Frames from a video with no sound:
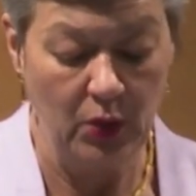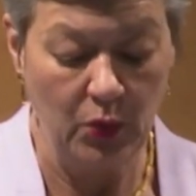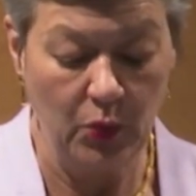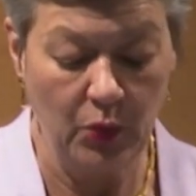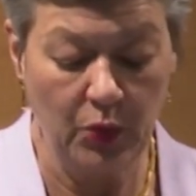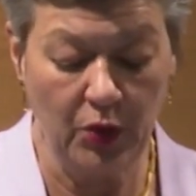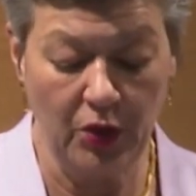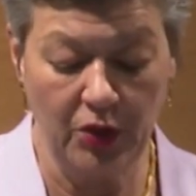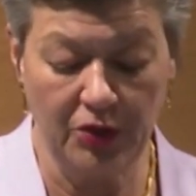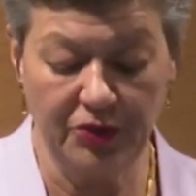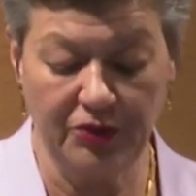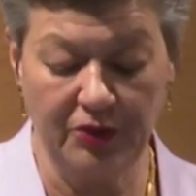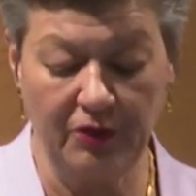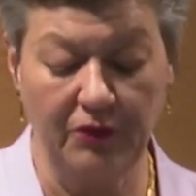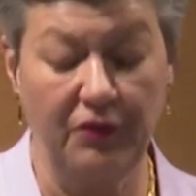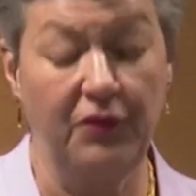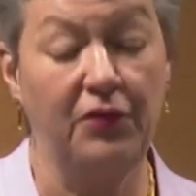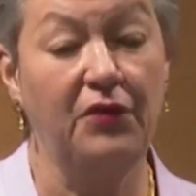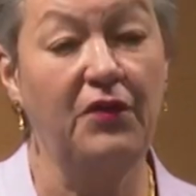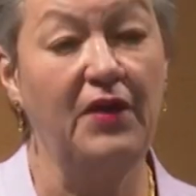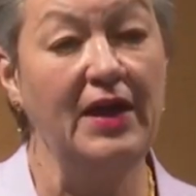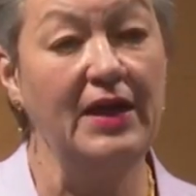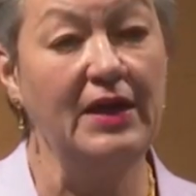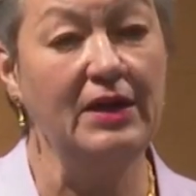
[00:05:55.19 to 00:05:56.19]
worth of
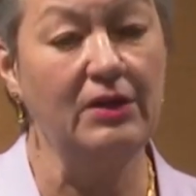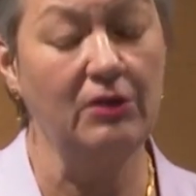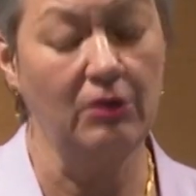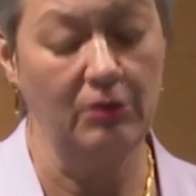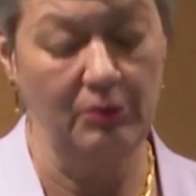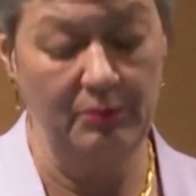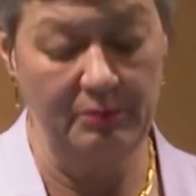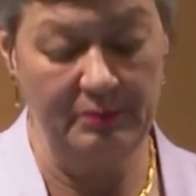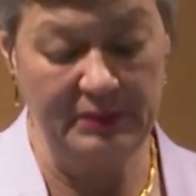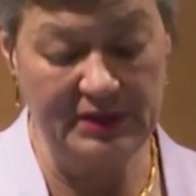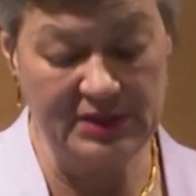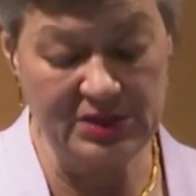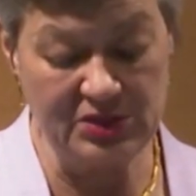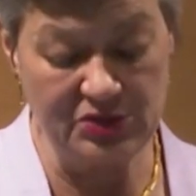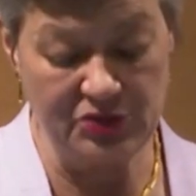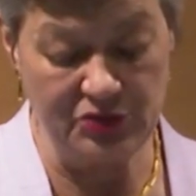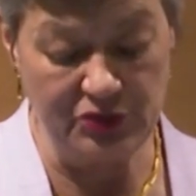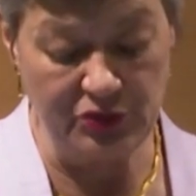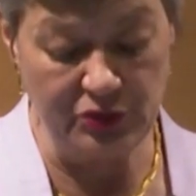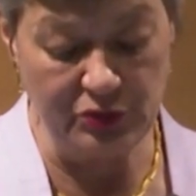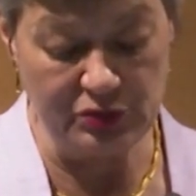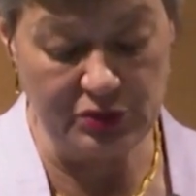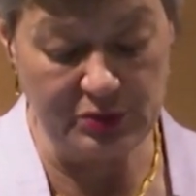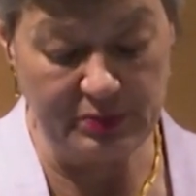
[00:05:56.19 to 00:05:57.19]
fake or
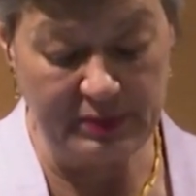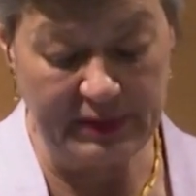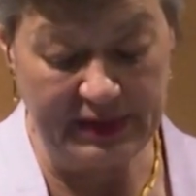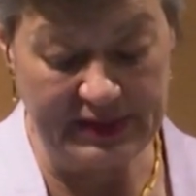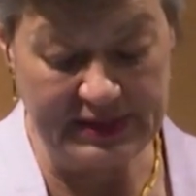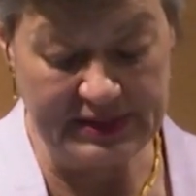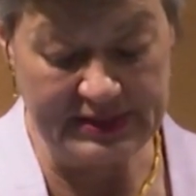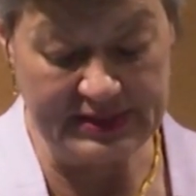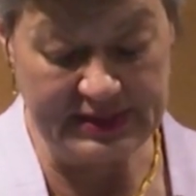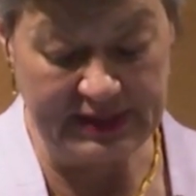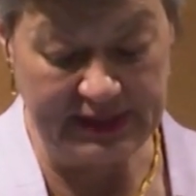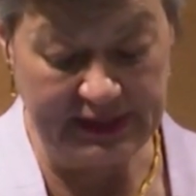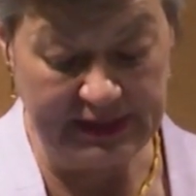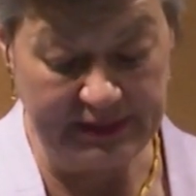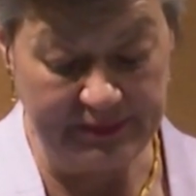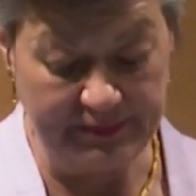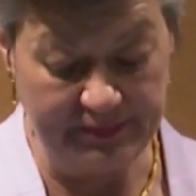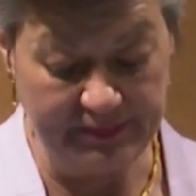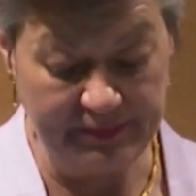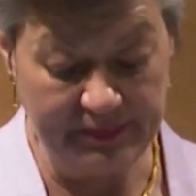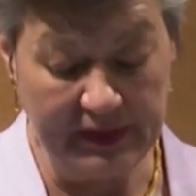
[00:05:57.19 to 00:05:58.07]
misused medicine,